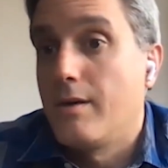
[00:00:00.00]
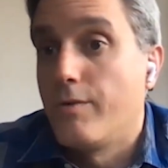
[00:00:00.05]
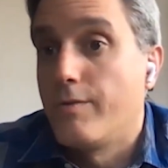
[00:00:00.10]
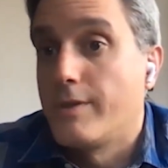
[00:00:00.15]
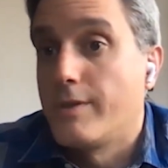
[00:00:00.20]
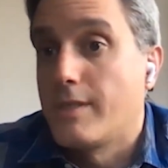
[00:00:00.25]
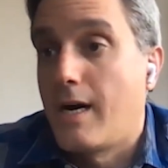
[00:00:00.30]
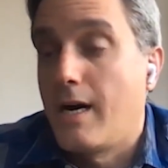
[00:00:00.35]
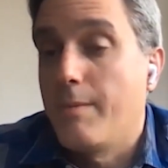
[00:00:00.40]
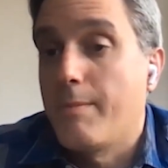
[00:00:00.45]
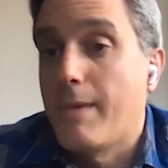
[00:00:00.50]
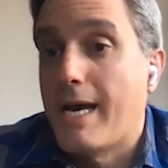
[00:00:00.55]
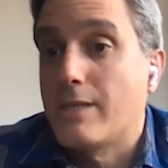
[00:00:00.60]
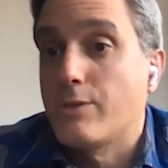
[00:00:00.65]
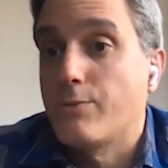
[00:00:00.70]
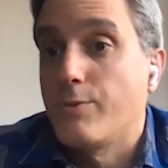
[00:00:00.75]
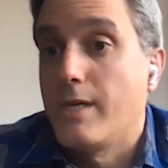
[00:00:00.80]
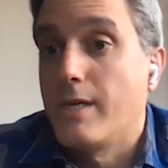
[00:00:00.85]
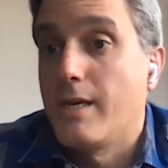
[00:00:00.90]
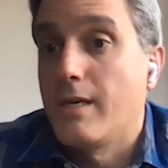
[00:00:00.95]
over time
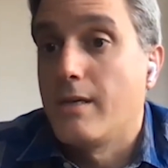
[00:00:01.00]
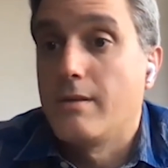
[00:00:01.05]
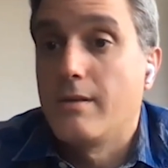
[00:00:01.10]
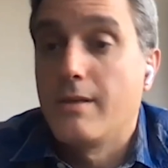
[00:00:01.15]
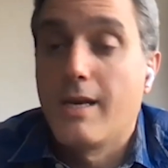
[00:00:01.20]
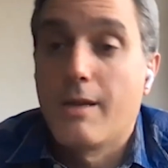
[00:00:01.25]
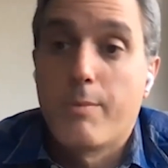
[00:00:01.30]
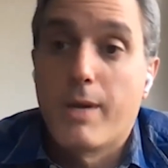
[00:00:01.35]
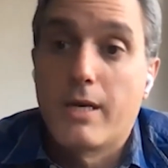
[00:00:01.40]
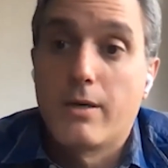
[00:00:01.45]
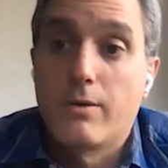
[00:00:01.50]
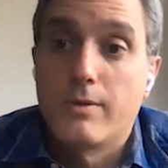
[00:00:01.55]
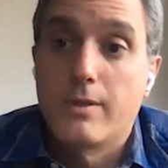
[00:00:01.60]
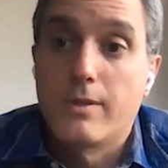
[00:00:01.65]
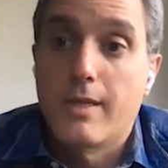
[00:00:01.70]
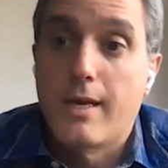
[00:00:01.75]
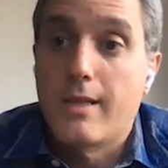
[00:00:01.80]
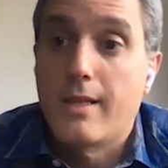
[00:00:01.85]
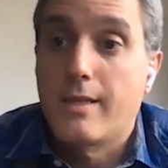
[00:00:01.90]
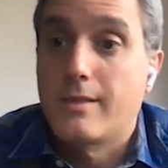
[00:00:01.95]
as we get better
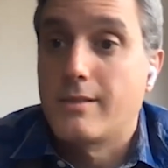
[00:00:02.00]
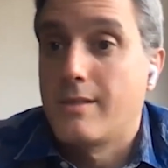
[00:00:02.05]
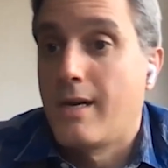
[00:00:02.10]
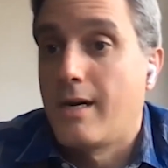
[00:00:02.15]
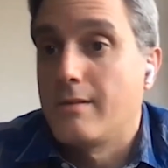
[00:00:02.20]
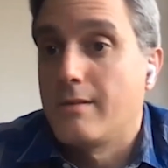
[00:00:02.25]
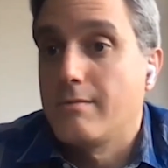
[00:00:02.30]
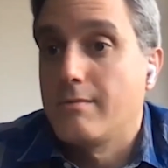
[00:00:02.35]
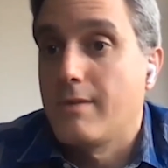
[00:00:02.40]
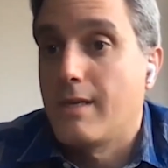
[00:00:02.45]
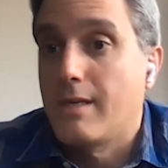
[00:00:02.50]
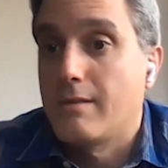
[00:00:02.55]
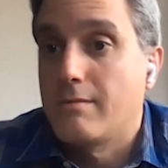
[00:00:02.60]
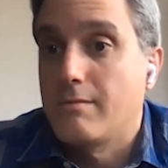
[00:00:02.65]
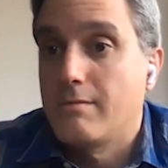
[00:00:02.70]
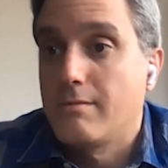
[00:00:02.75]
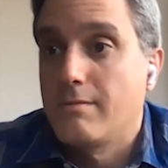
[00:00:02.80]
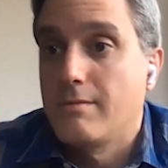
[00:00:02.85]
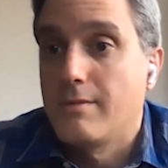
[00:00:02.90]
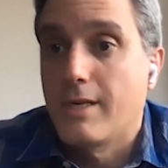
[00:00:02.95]
with that. That's not that
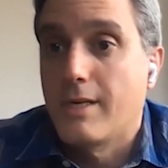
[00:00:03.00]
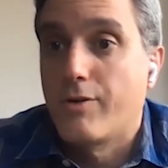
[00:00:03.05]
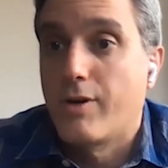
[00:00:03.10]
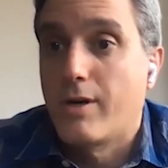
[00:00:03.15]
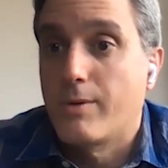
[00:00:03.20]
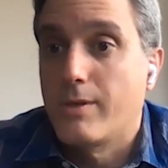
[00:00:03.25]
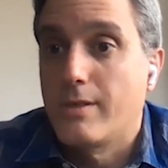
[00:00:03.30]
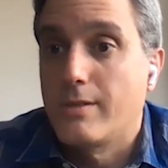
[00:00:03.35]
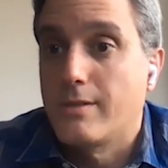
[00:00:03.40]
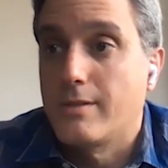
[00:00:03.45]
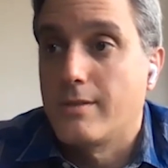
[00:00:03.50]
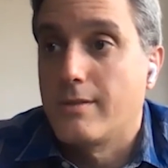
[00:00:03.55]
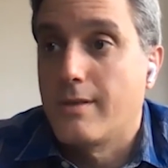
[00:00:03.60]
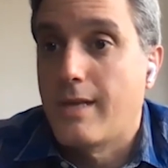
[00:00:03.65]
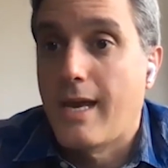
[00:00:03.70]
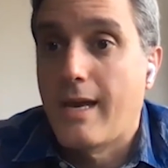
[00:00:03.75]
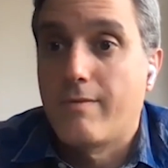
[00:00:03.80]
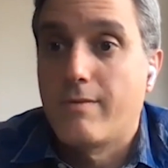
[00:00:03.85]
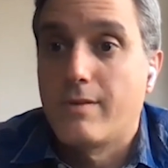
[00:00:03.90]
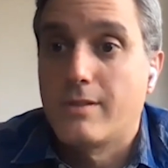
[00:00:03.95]
Nicaragua
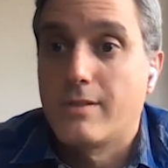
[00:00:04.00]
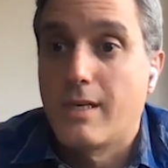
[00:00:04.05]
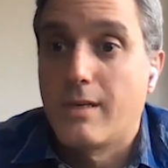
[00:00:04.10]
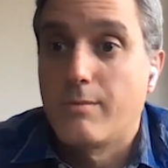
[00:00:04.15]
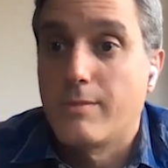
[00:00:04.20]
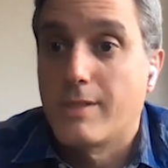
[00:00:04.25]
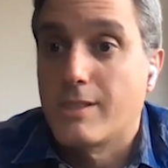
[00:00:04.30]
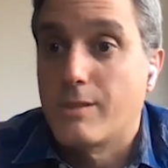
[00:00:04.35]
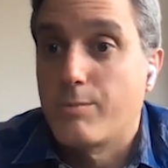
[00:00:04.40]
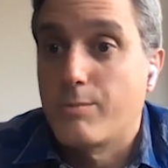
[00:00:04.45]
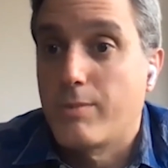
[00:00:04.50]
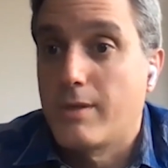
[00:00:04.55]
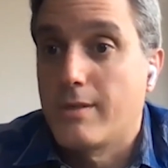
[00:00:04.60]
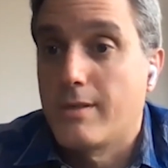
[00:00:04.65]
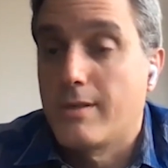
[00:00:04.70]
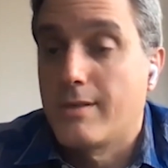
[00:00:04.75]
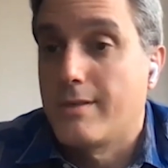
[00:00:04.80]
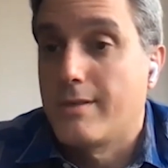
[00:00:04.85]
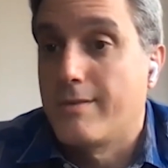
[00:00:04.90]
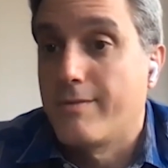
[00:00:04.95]
doesn't have the same
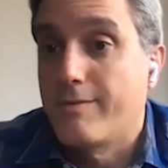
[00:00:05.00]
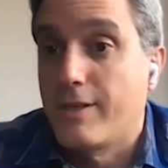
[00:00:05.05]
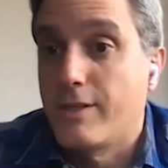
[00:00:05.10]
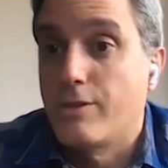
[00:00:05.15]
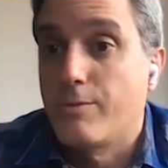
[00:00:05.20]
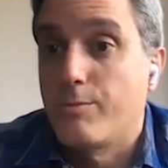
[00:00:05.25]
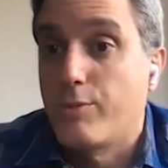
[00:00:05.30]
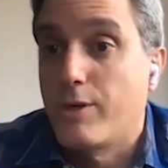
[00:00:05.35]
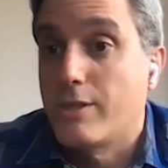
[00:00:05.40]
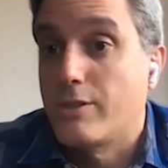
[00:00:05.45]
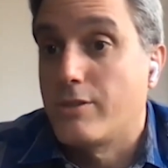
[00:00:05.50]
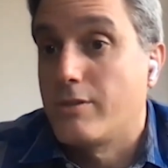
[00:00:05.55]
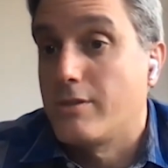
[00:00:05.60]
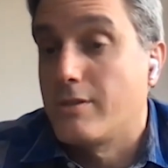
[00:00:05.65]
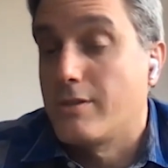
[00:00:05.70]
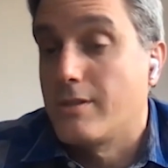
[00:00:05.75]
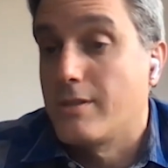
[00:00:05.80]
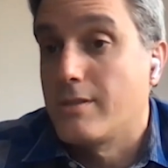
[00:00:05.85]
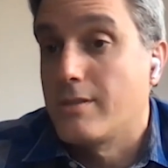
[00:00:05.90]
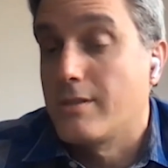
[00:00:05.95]
inflation
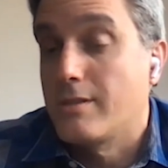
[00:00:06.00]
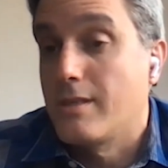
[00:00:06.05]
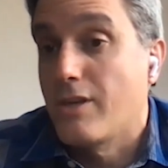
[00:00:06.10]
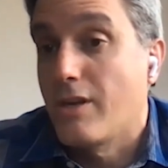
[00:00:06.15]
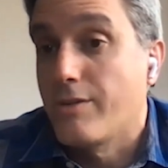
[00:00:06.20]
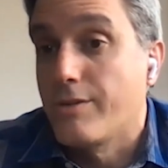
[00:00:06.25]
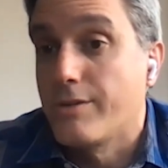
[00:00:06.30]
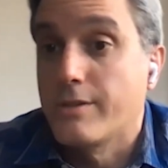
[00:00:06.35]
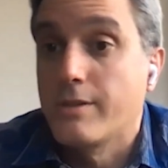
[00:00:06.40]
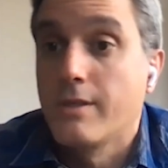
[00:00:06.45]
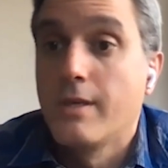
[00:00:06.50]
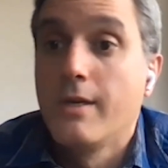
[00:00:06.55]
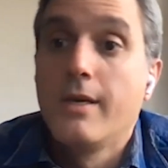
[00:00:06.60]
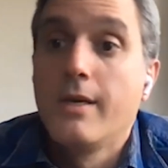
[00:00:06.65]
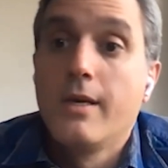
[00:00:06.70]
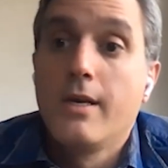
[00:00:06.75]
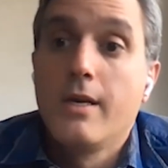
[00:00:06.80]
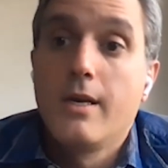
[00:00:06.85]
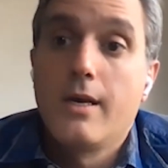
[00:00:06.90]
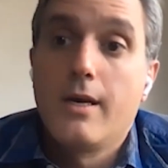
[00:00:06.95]
pressures as others,
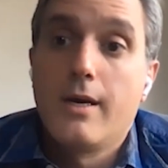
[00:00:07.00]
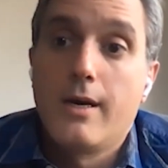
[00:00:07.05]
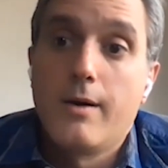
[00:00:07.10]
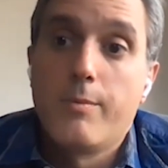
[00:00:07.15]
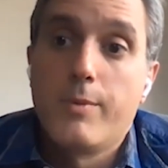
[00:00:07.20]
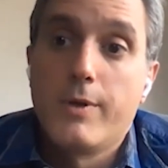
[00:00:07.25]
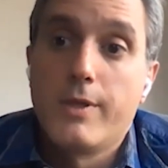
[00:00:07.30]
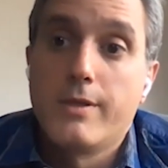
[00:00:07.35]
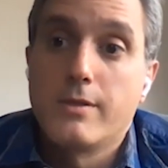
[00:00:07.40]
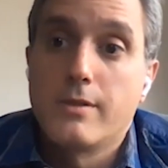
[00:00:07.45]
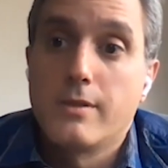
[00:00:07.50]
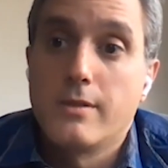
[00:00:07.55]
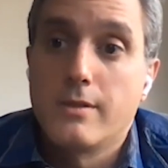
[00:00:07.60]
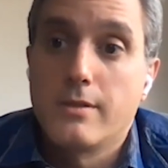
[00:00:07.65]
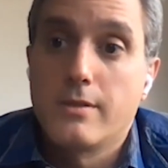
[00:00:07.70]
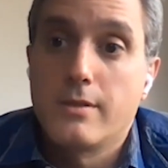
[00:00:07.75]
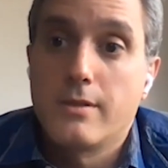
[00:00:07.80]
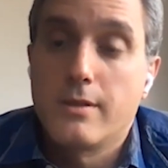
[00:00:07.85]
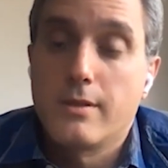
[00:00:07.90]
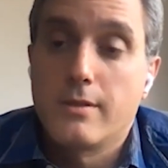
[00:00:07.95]
but this
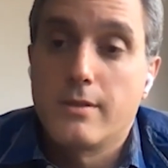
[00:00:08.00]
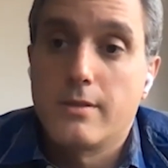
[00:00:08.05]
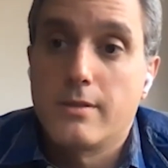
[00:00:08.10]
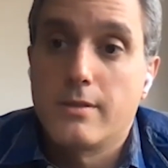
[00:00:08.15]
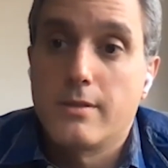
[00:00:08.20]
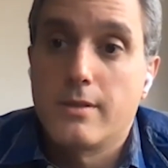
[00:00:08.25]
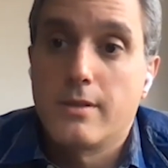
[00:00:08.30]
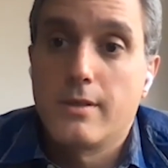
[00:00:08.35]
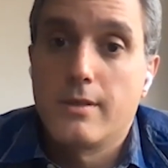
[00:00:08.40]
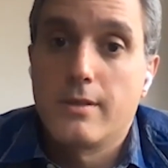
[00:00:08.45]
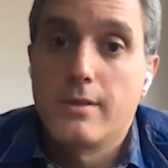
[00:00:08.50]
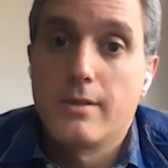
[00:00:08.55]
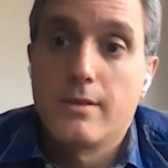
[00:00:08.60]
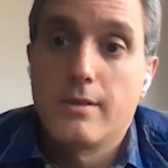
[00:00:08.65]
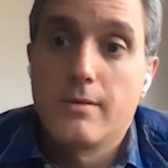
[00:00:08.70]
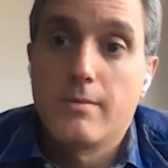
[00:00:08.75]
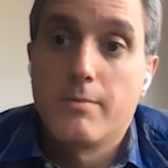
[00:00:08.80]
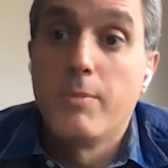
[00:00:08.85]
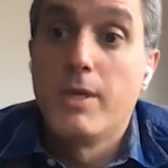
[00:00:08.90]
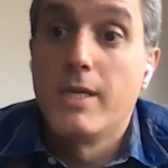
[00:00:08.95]
is
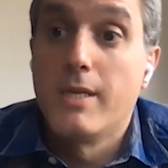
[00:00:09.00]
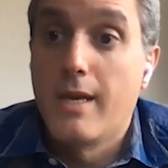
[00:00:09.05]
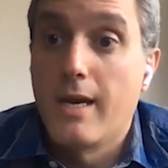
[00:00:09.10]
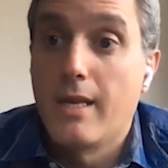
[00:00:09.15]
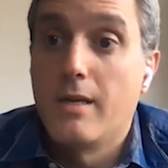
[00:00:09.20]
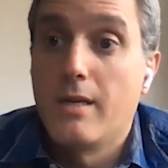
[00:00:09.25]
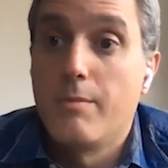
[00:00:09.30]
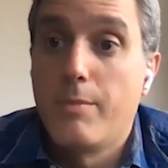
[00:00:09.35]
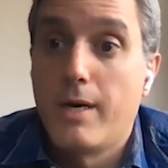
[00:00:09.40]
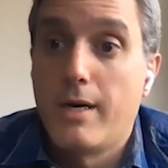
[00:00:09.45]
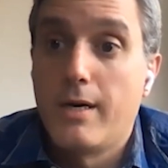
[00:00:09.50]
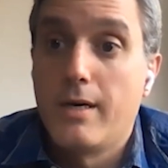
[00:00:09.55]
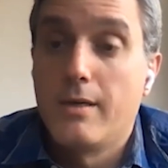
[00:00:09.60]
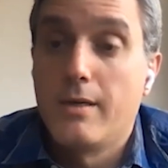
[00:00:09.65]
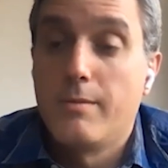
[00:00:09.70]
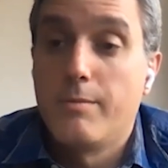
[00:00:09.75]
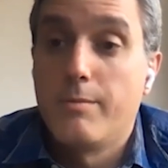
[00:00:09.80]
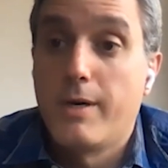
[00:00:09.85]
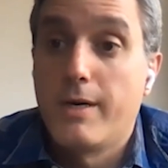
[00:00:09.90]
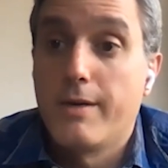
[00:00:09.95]
mitigated
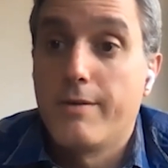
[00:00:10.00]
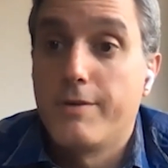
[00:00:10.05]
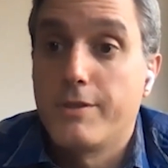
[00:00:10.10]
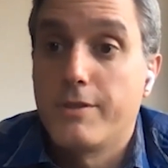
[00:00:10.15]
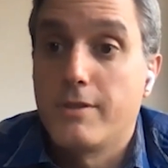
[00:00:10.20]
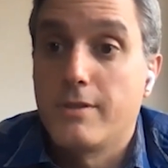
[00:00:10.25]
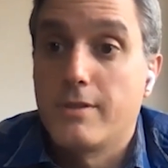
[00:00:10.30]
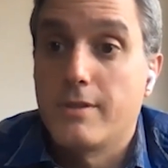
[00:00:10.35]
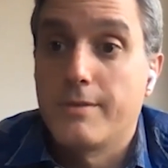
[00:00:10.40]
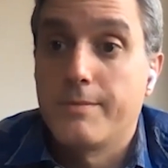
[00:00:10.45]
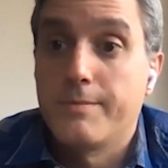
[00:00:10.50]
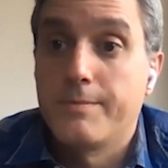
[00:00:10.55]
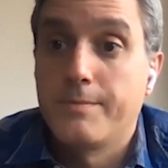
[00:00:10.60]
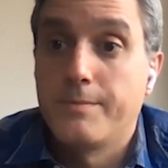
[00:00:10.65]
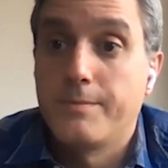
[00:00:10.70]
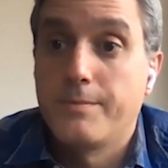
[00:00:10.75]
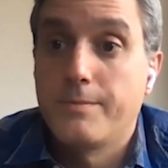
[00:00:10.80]
by efficiency.